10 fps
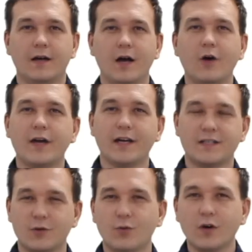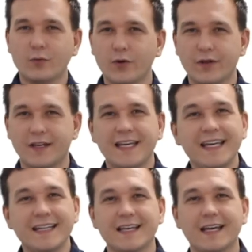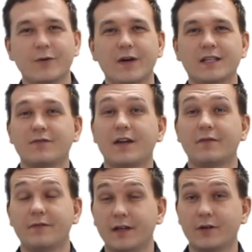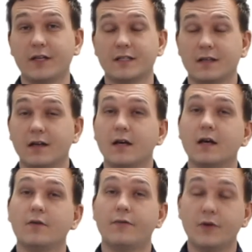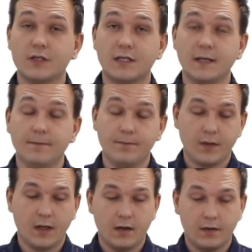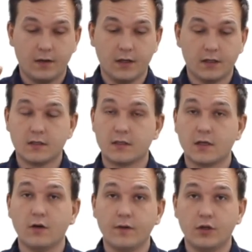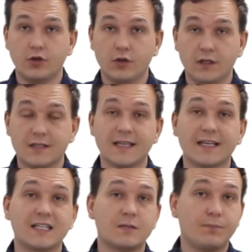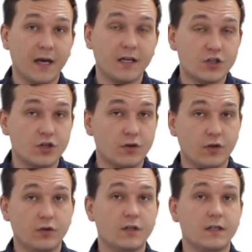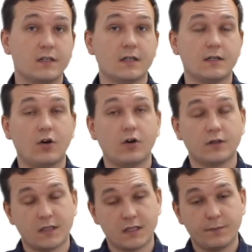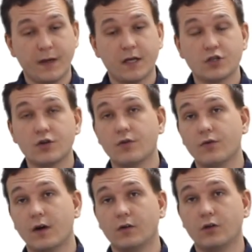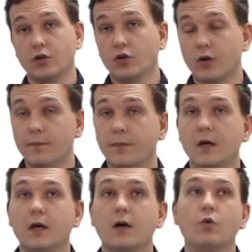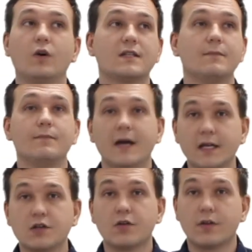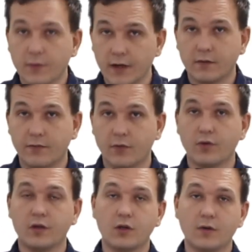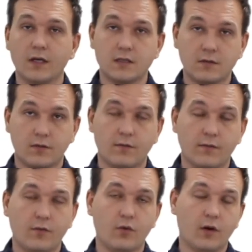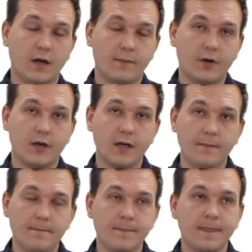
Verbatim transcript: Okay, so what were the key takeaways of that video lesson? Firstly, the Soviet Union's expansion, the U S S R's expansion throughout Europe, was a major threat for the U S, for America.